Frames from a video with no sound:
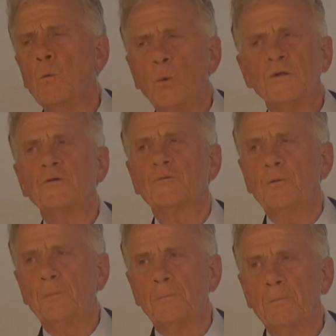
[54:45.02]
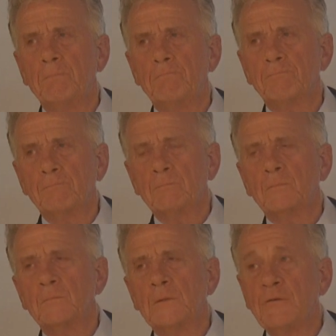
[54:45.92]
wonderful
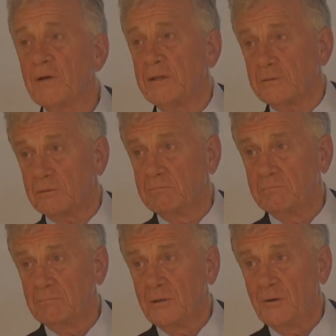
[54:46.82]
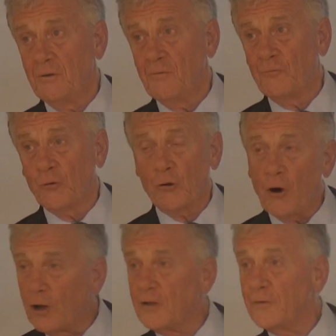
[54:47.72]
event for
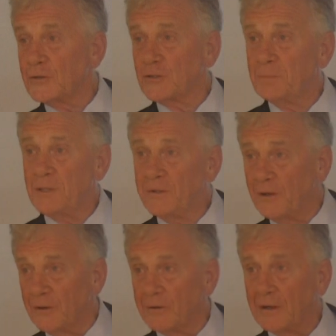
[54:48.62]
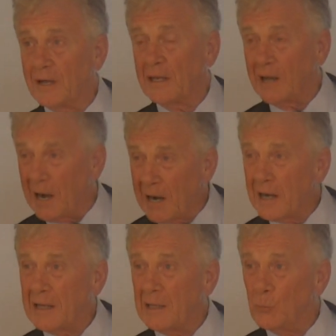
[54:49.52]
all of us to be there. And
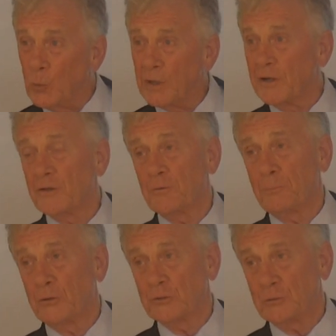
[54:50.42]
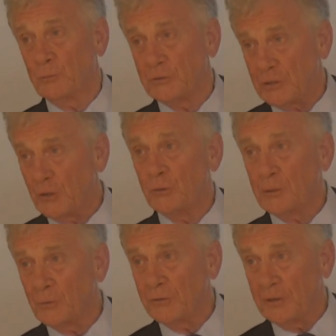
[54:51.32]
I and one other person was the
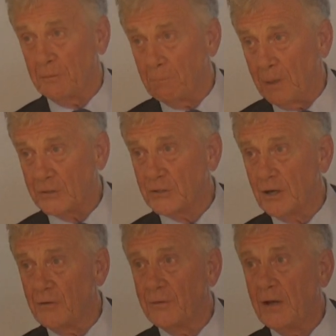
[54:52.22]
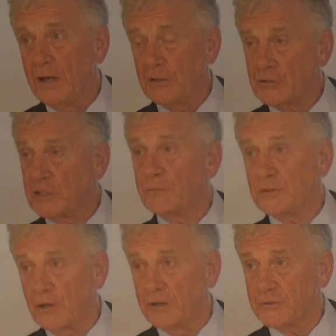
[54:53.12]
only one there, myself and Sigve
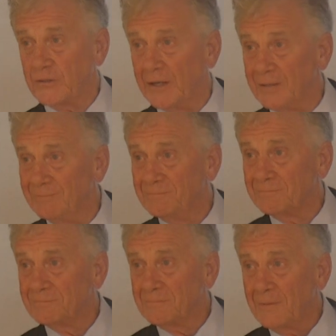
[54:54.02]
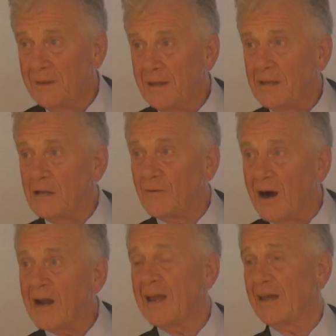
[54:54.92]
Tonstad. If
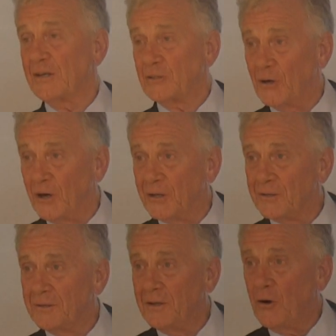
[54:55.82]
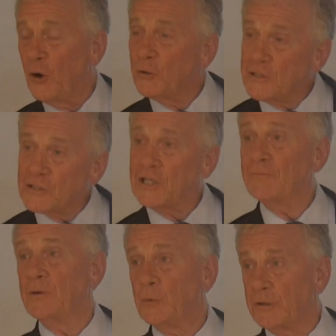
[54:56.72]
I hadn't gone, only
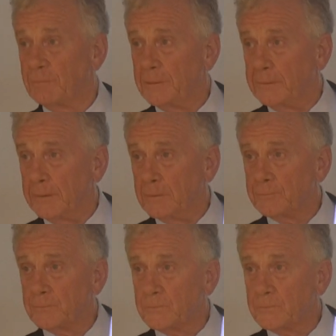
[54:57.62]
Sigve would have been there.